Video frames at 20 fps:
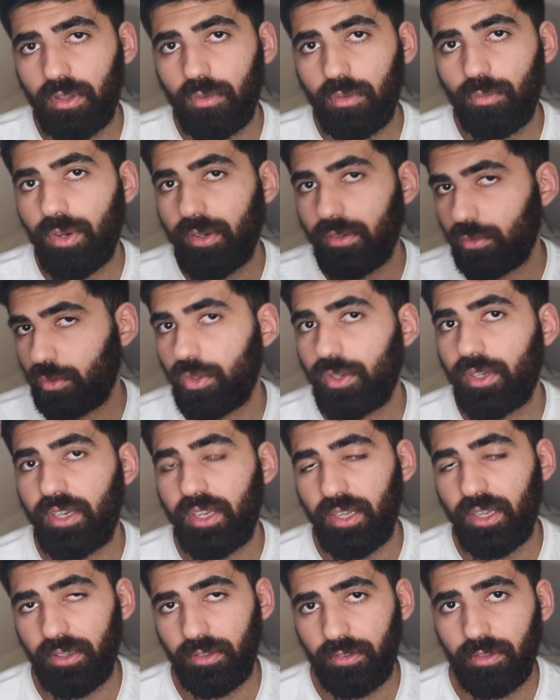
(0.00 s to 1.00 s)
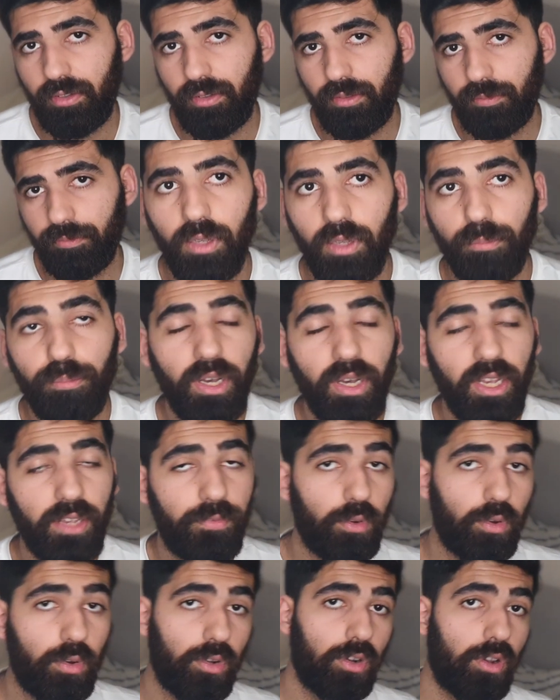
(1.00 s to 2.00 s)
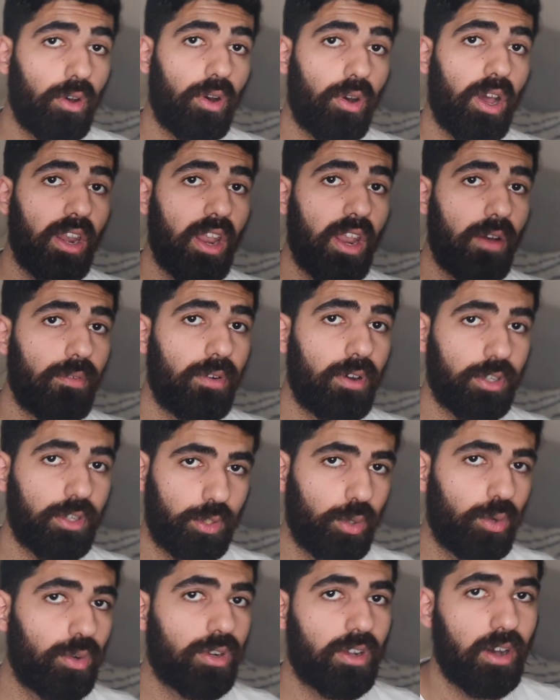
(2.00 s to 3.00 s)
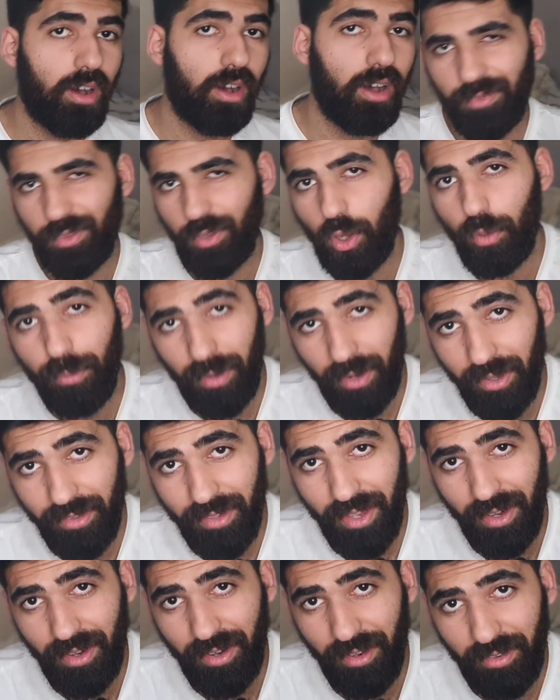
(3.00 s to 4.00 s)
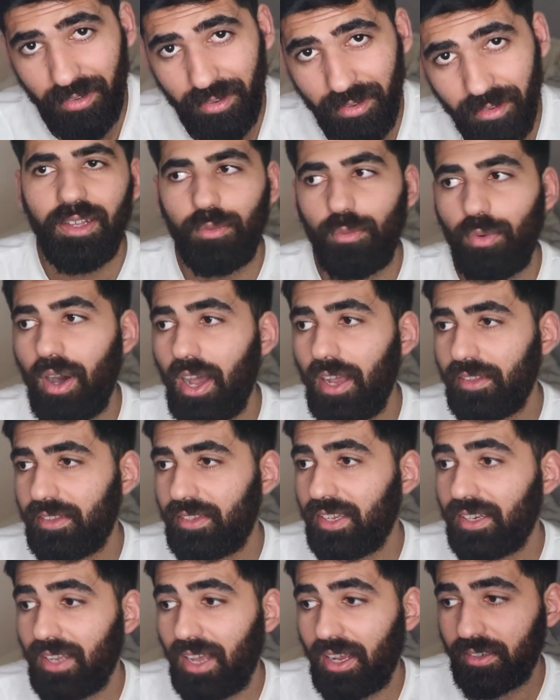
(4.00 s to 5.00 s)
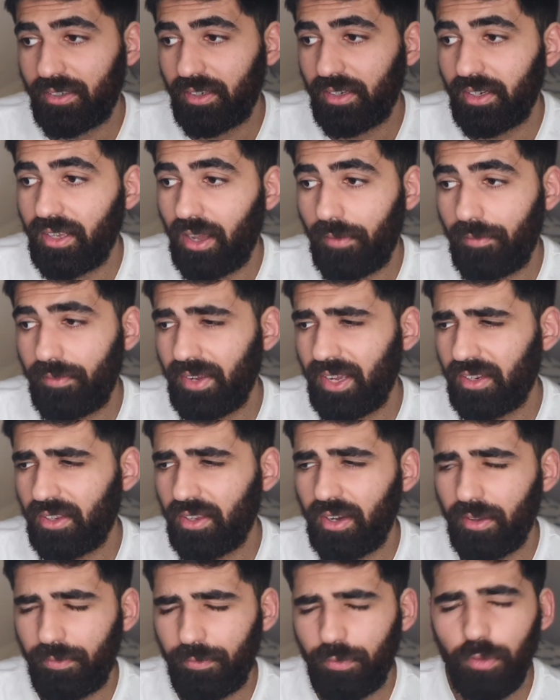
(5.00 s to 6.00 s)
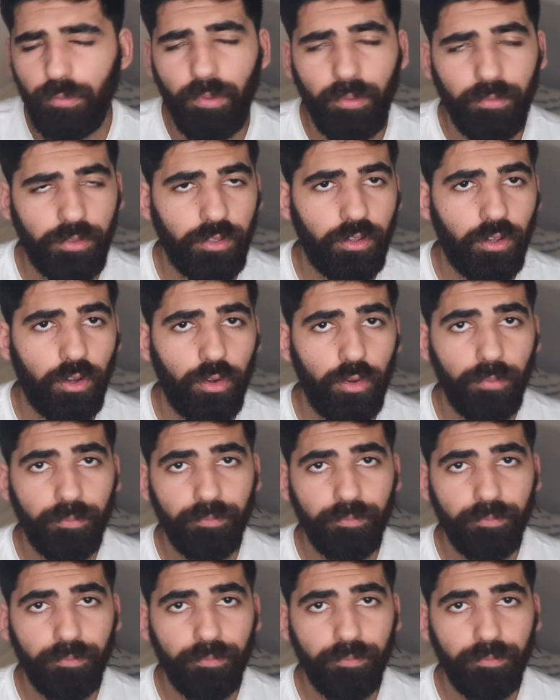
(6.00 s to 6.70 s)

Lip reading: while doing it. But if you want to know another shortcut, no pun intended, what I did actually, I think I done it a few months ago,